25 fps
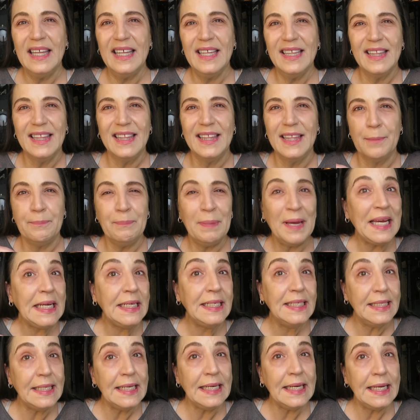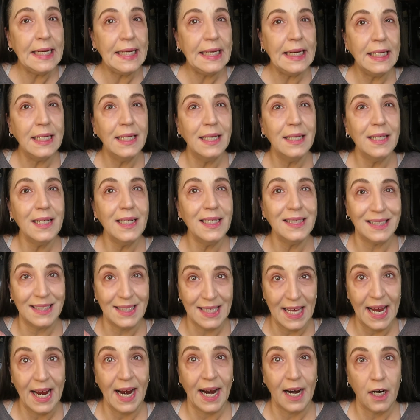The big D is
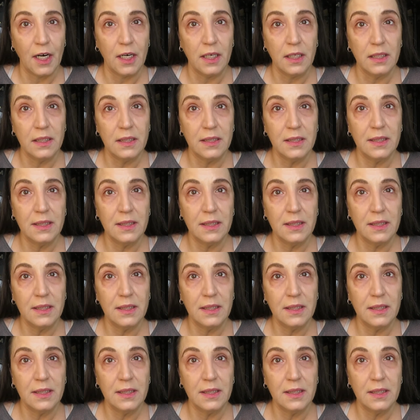there,